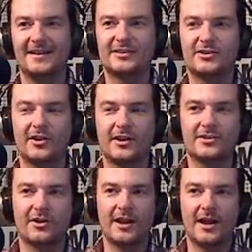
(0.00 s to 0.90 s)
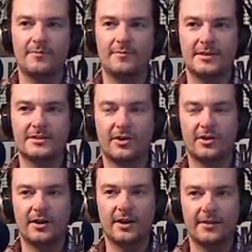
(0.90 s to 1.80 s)
And it's
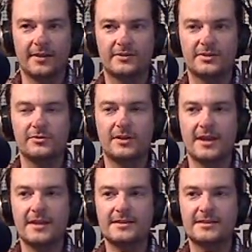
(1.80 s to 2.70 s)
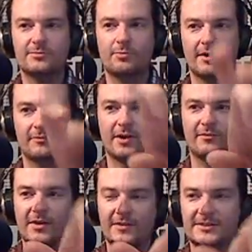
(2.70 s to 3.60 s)
got two keys,
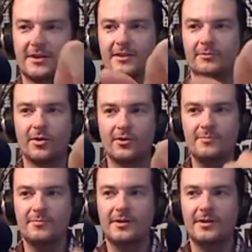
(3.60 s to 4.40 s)
one for either side of the room.